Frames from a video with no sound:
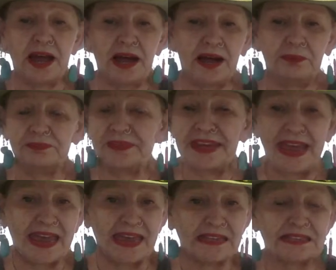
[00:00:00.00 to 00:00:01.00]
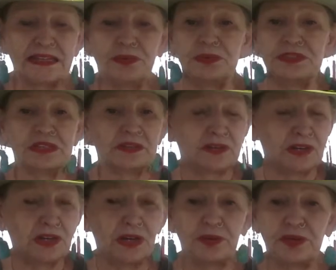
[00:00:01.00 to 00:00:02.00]
um, gays. He was,
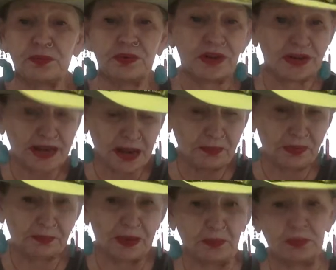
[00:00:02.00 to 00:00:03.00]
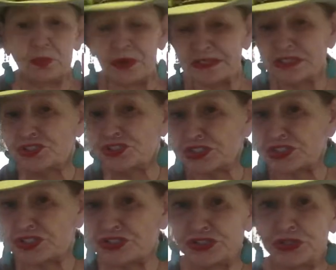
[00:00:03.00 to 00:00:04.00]
you know, there were a number of people. It wasn't
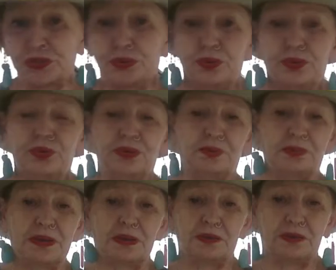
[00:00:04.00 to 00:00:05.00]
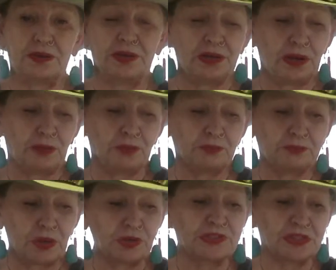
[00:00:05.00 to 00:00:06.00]
just Jews. That you know,
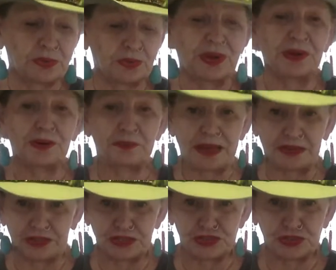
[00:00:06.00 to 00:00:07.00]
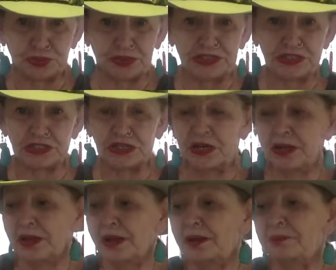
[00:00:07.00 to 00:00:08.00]
mostly we hear about the Jewish,
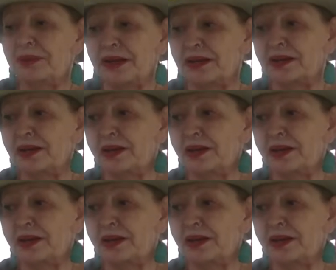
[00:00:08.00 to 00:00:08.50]
but